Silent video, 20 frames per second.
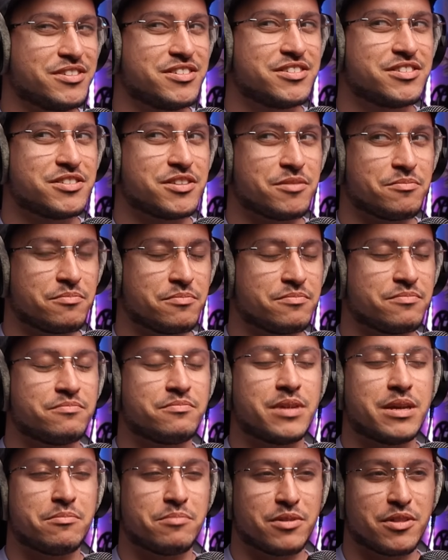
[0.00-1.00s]
some
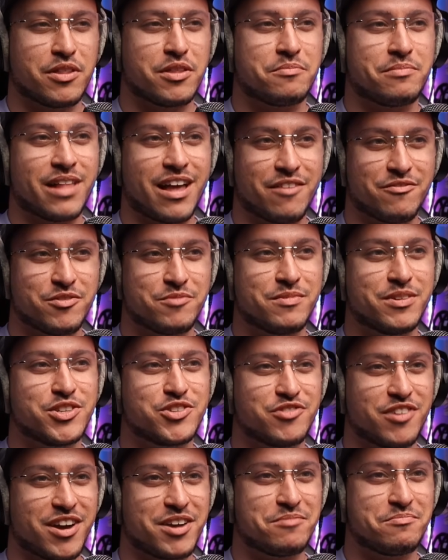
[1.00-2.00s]
people on the platform will
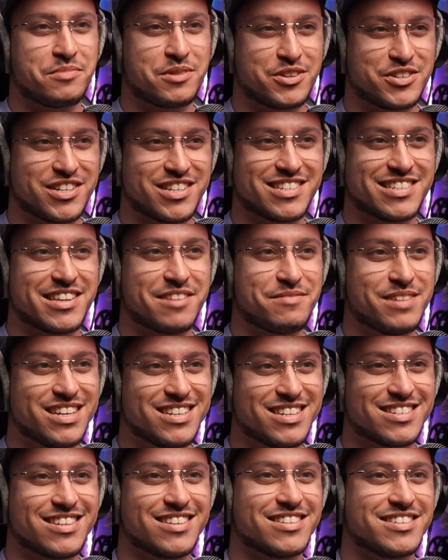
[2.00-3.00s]
try and push its
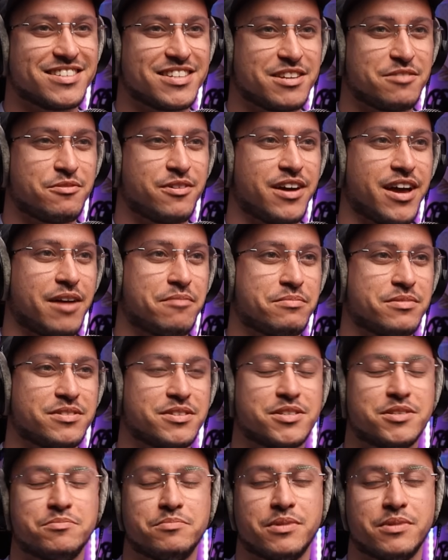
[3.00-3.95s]
limits and see what happens.